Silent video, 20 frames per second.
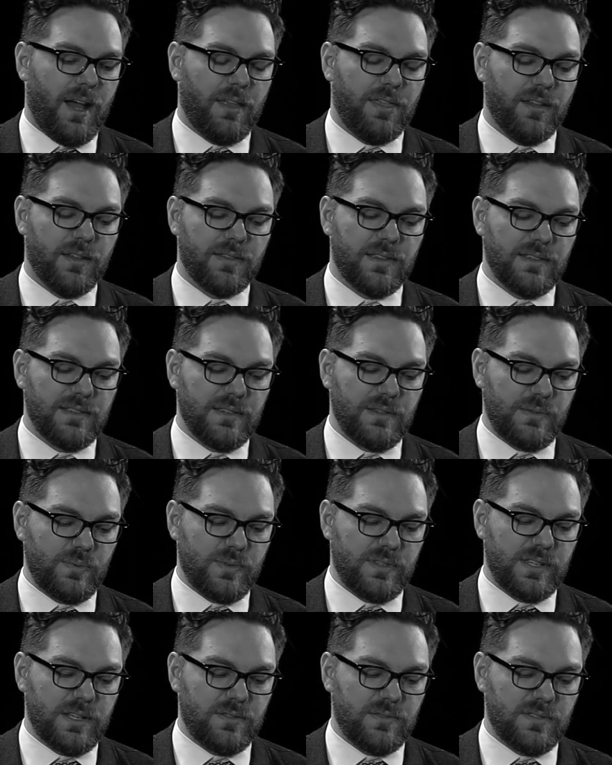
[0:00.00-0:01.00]
thought that this
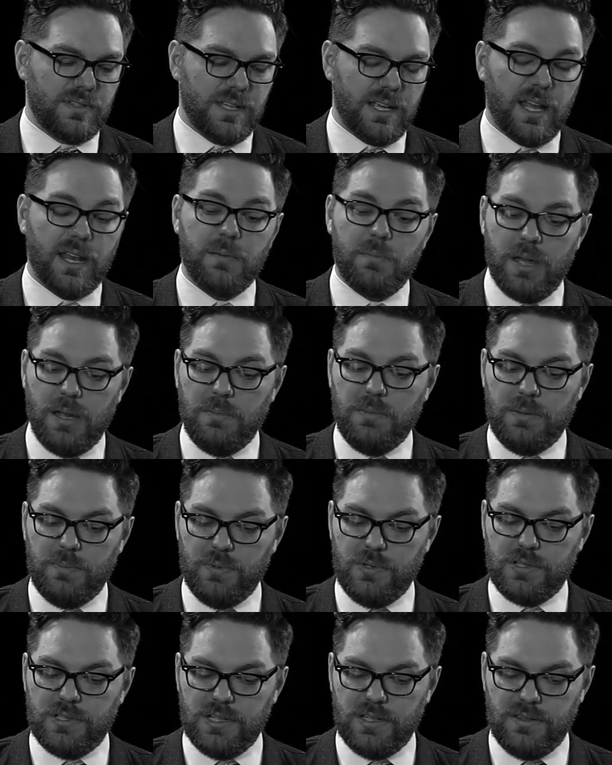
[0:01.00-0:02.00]
was interesting, and it made me
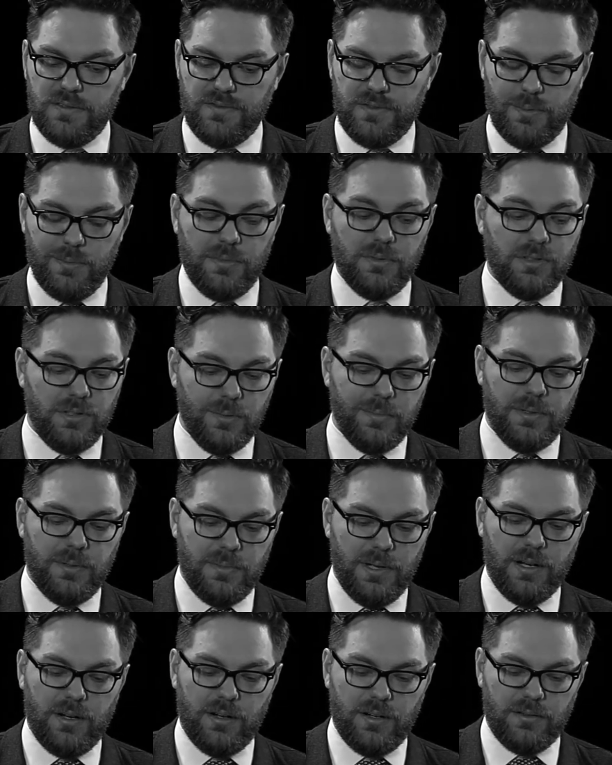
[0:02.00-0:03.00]
appreciate the film a little bit
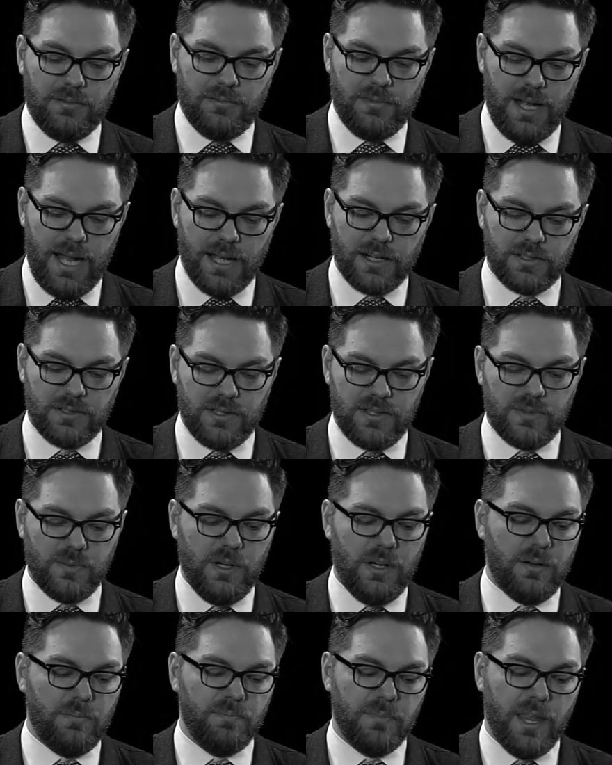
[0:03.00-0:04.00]
better, actually, as
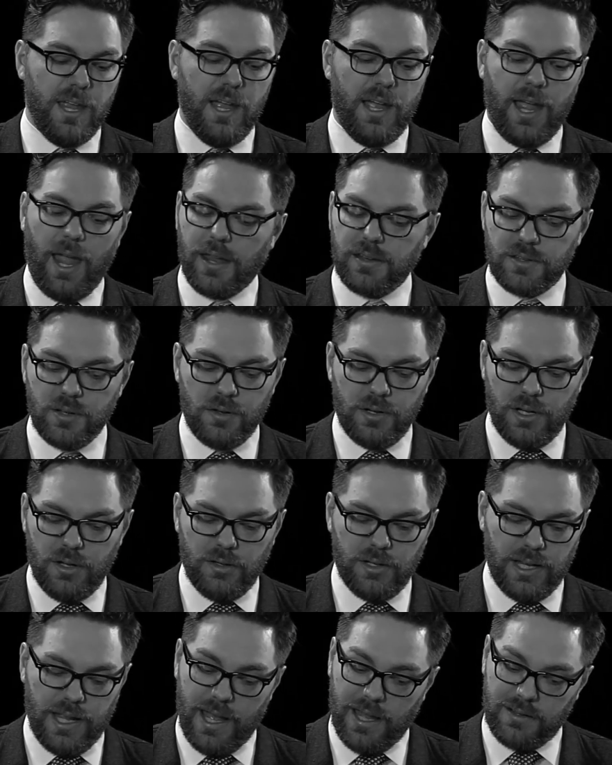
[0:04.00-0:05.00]
well.
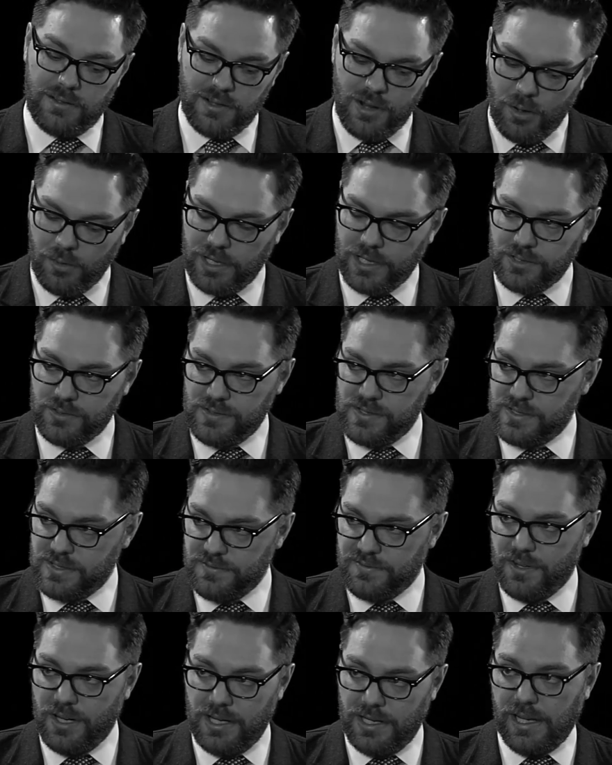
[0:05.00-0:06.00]
Antonioni had no interest
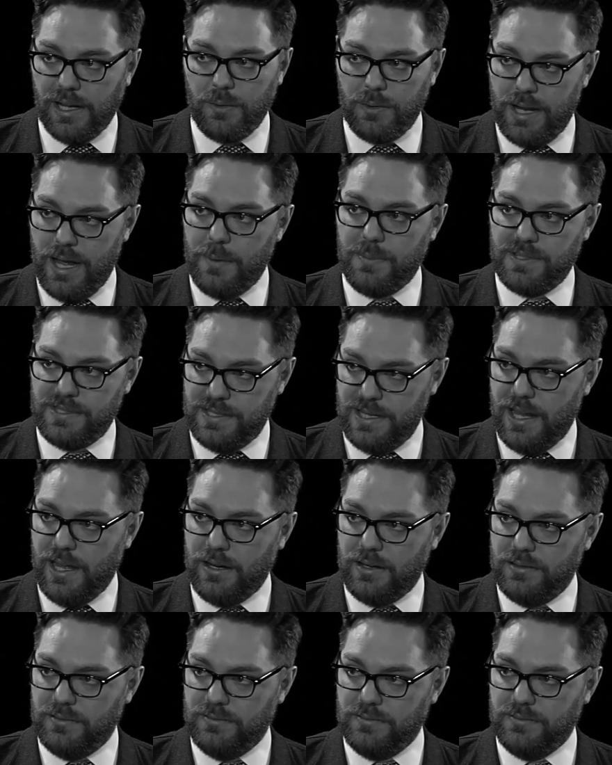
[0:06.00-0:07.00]
in finding out what happens to
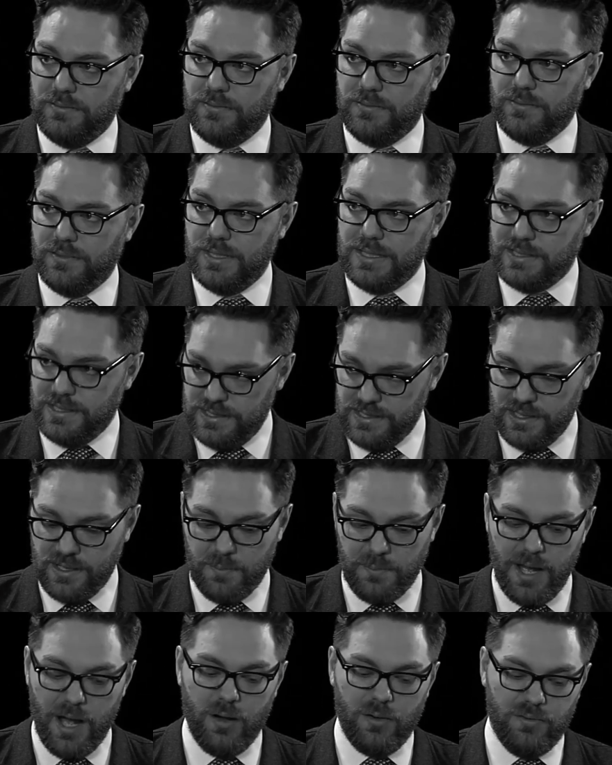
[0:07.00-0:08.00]
Anna. This isn't
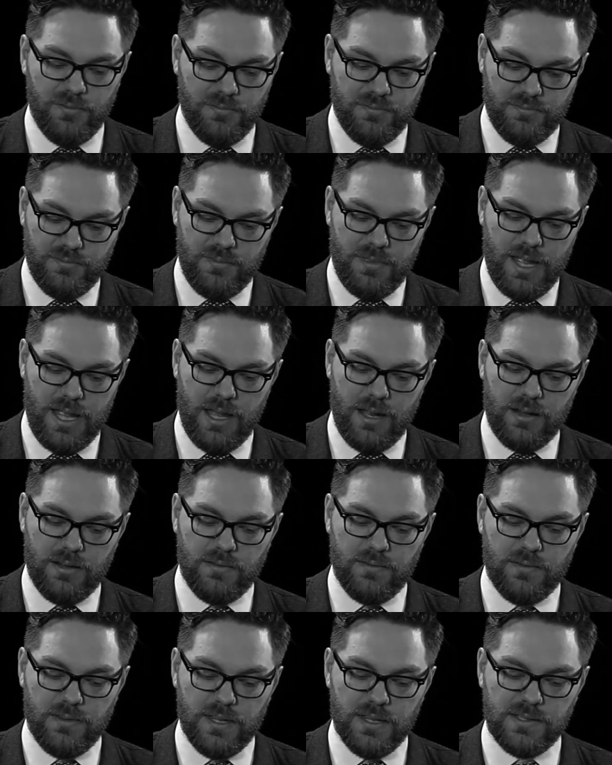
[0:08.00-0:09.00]
about
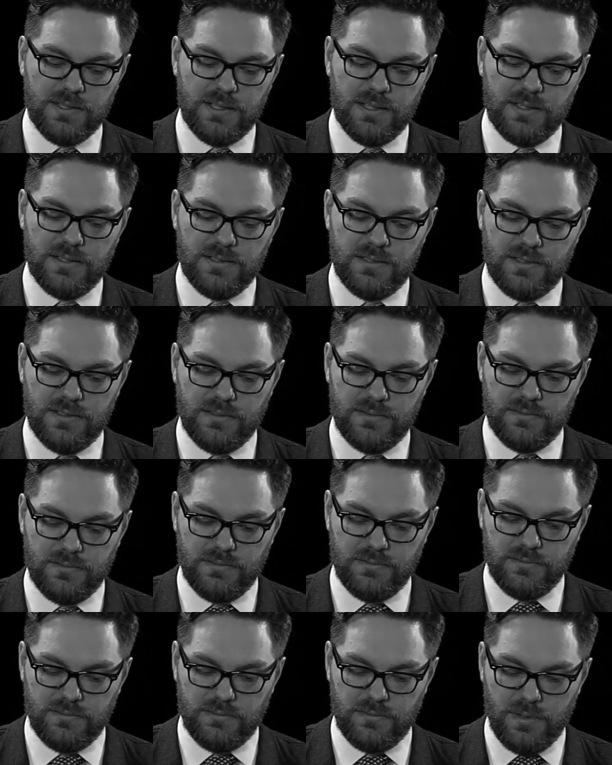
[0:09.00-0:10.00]
Anna. This is
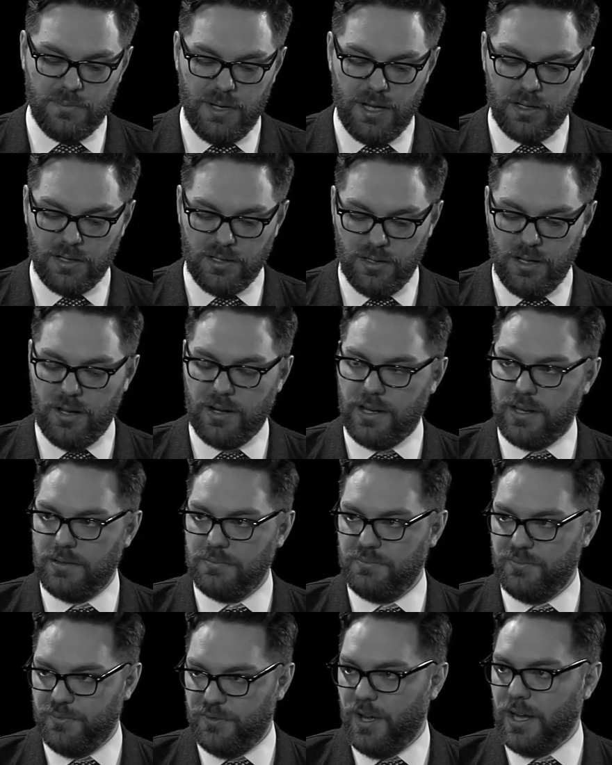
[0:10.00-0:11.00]
about
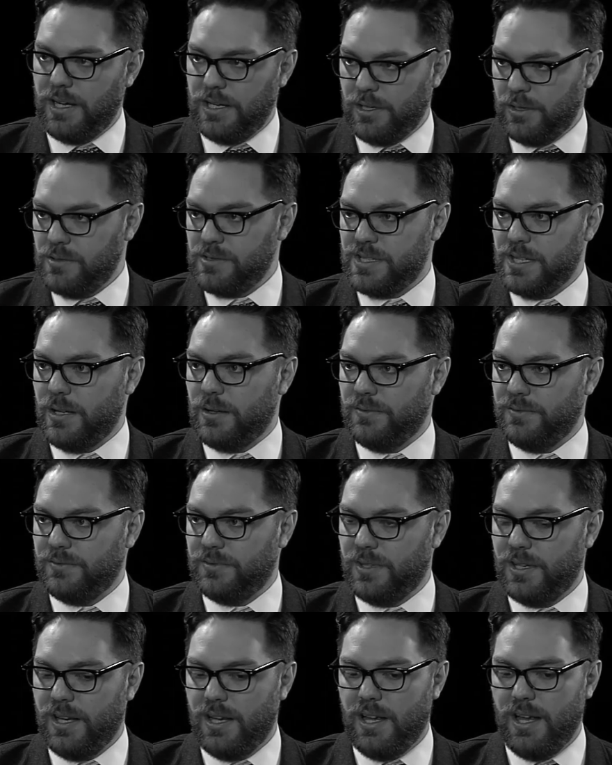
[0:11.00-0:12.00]
Claudia finding herself.
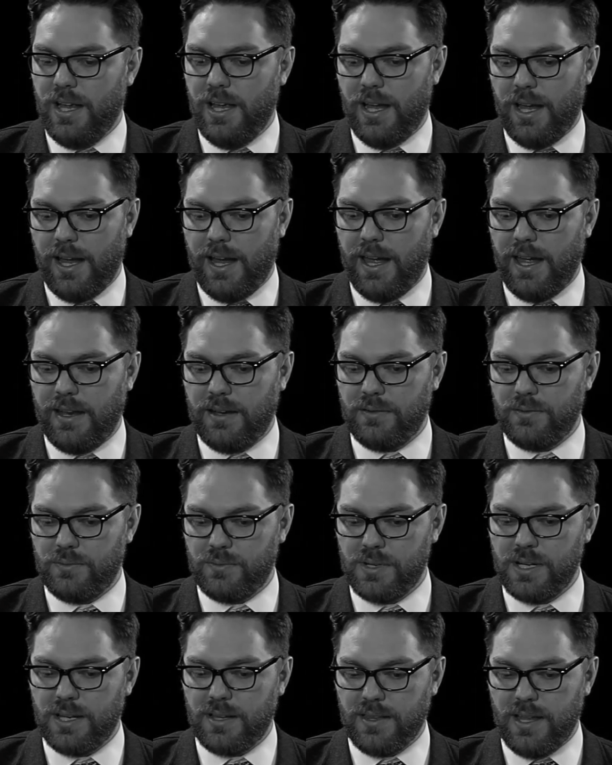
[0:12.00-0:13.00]

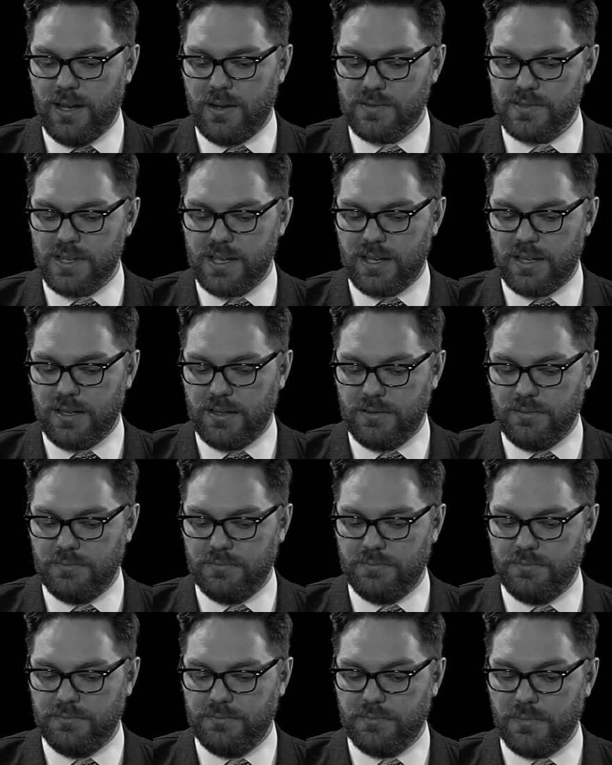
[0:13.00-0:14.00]
And reading that, I was like,
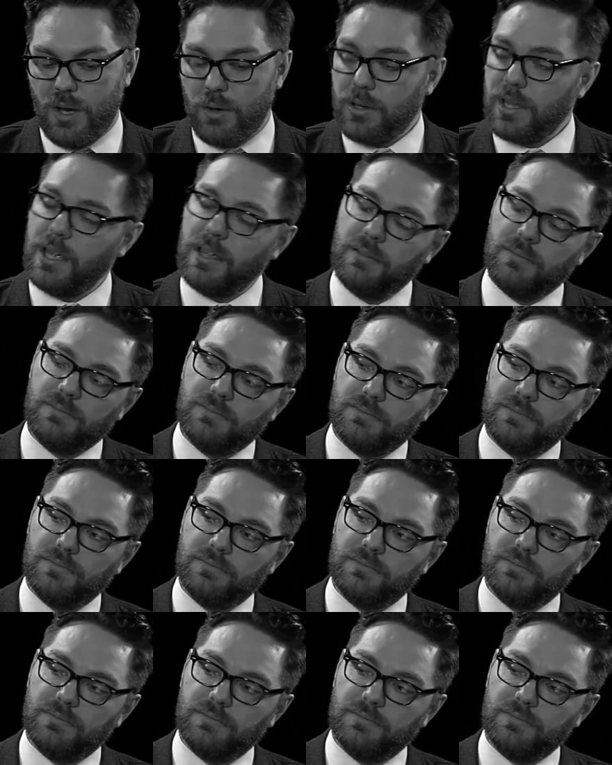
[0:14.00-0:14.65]
okay,